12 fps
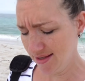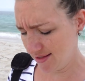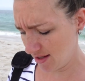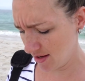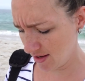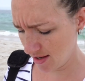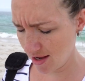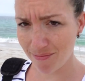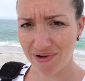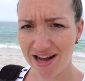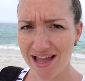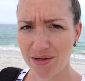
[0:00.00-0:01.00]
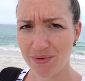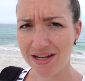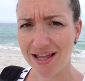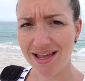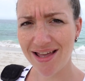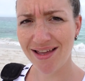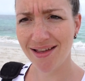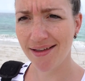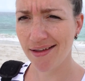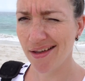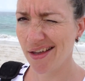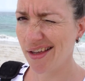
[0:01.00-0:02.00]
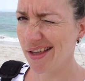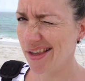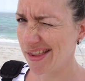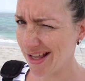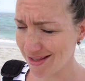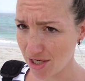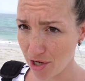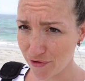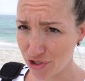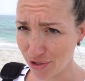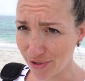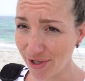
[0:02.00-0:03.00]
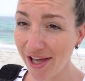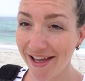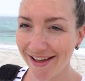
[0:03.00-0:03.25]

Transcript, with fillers: So I'm glad when that's over too.